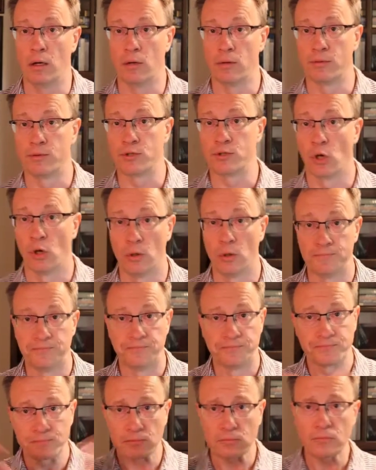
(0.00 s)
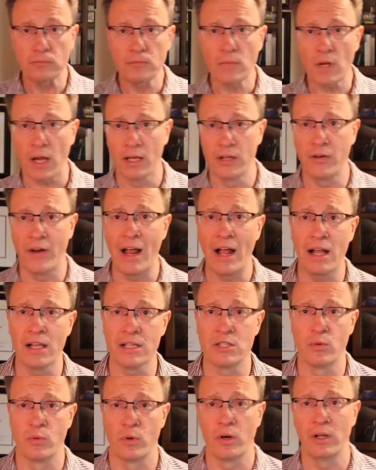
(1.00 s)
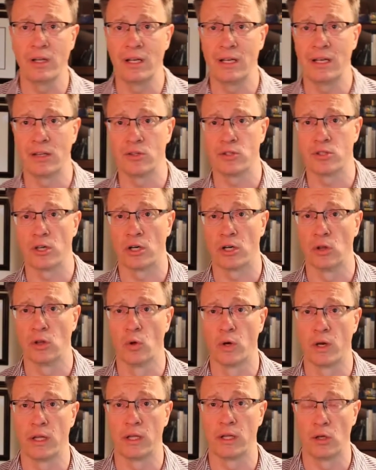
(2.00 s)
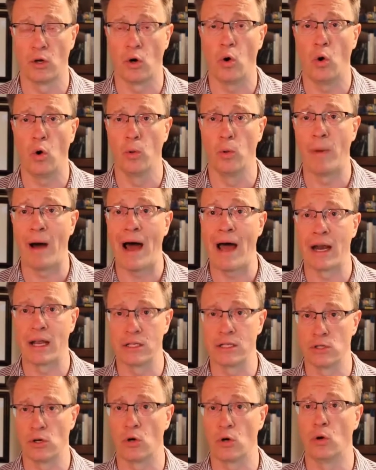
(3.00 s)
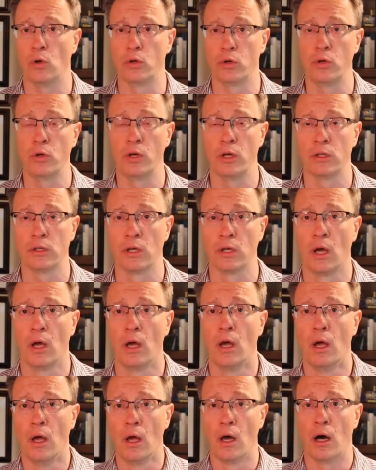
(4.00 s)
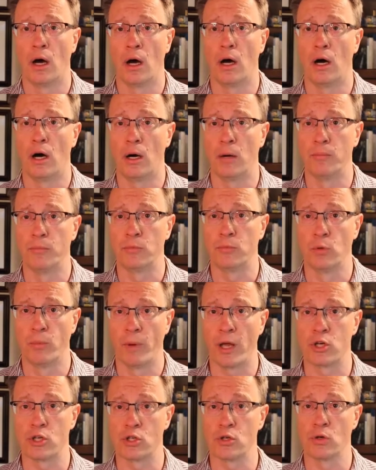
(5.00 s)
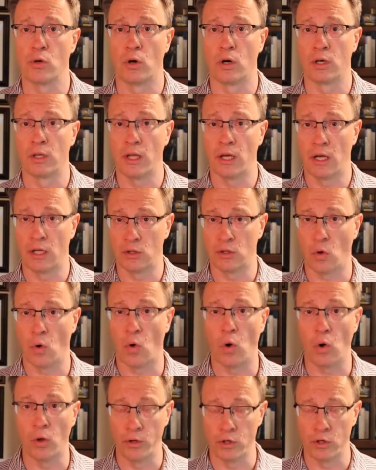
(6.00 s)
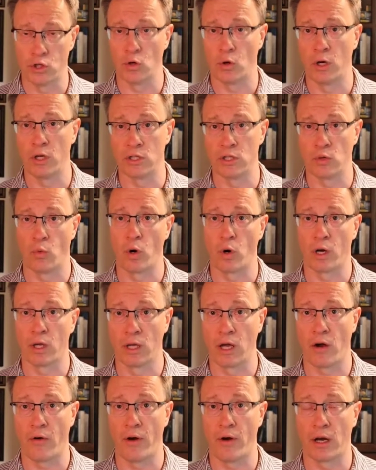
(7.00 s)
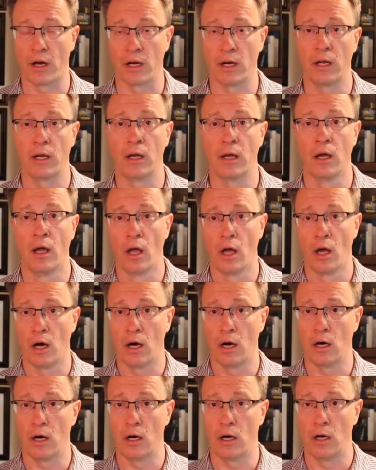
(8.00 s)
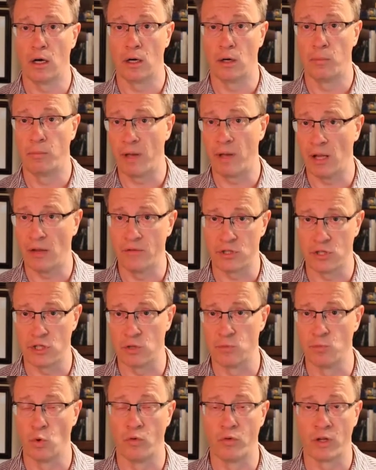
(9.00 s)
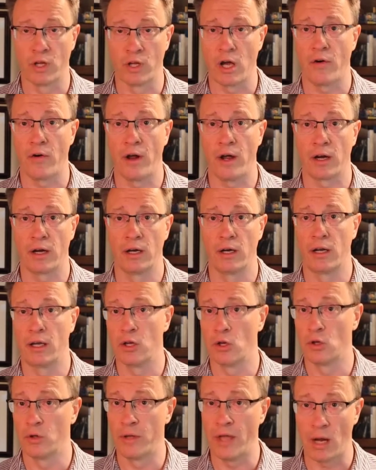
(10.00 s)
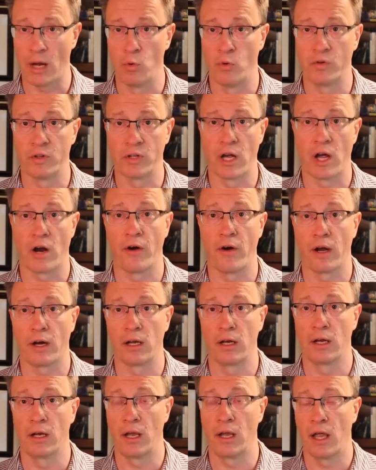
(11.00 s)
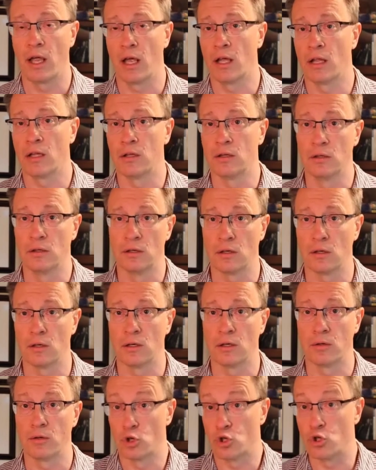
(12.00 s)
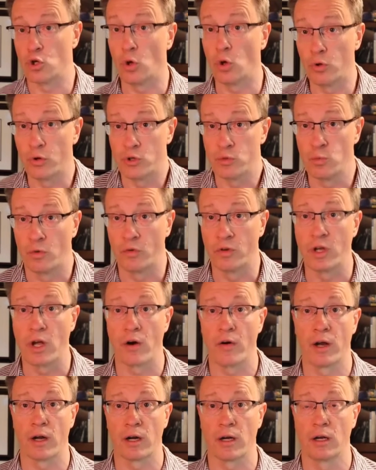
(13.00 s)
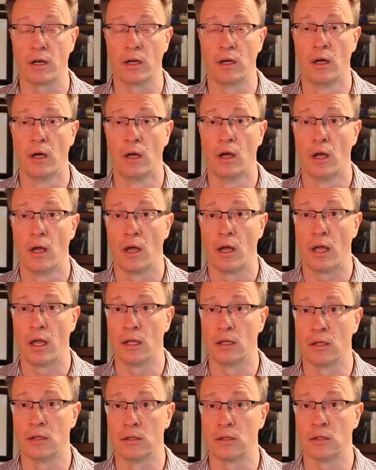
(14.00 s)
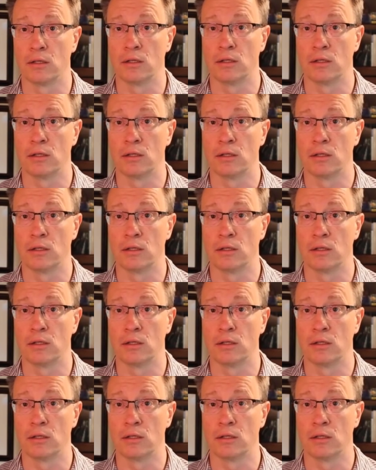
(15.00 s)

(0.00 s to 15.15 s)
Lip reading: So in reality, we really need to start looking at the whole body as the whole unit to make sure that all the joints are working correctly, pelvis is moving correctly, your neck moving correctly, and your shoulders moving correctly, and